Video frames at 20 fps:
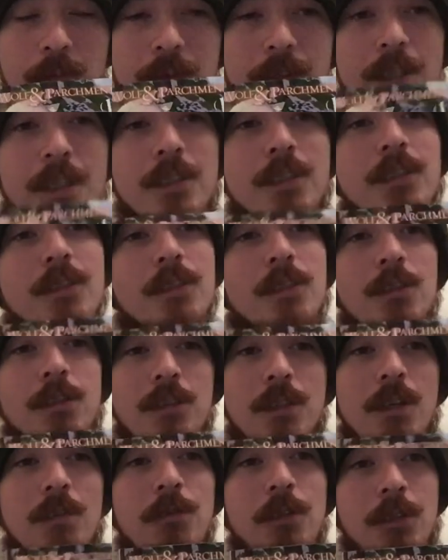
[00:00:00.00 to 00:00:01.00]
This
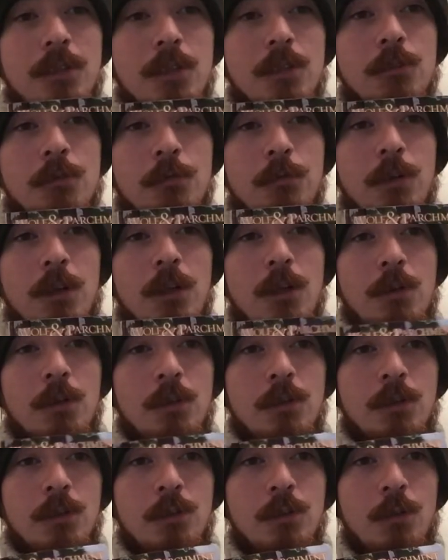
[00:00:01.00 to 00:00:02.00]
definitely does follow
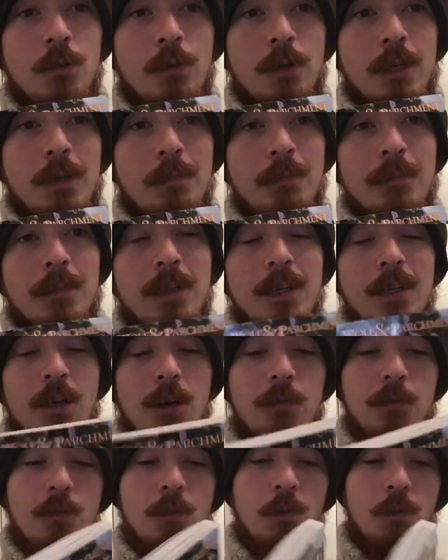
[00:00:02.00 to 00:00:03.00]
the story.
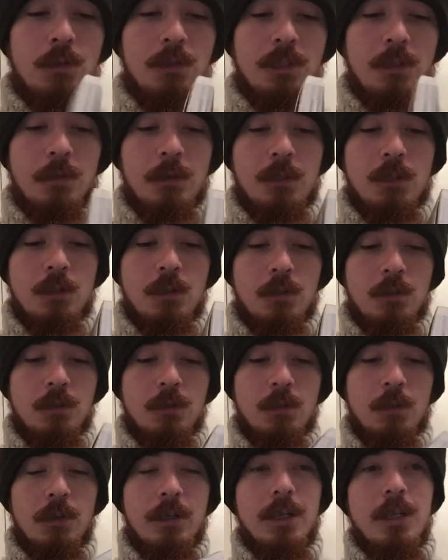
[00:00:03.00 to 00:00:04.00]
Of course, the original
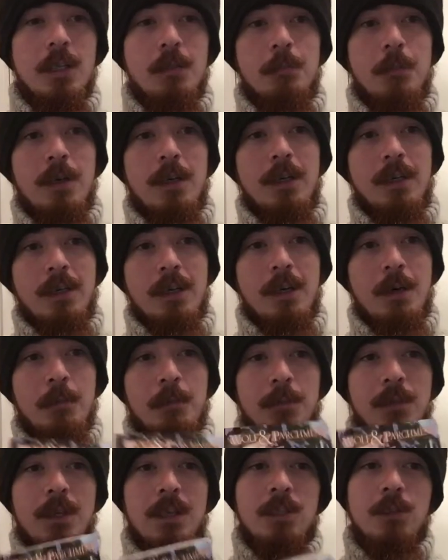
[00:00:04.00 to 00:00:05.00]
story is by
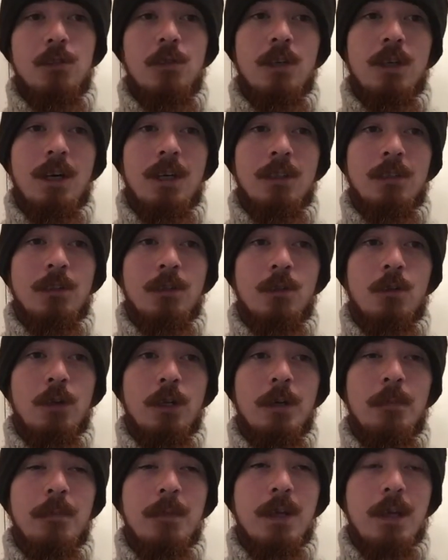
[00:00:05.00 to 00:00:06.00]
Izuna
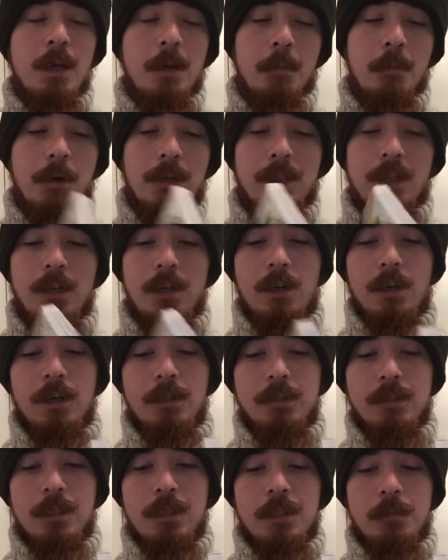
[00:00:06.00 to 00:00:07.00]
Hasakura, but the
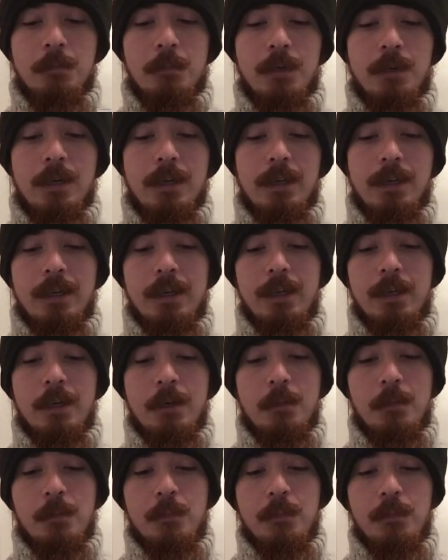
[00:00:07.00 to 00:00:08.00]
art is by
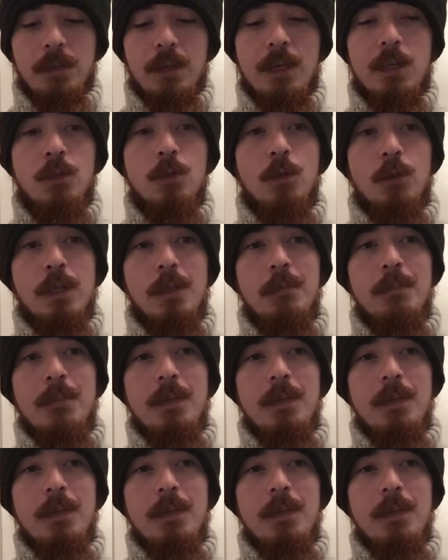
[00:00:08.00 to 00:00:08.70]
Hidori.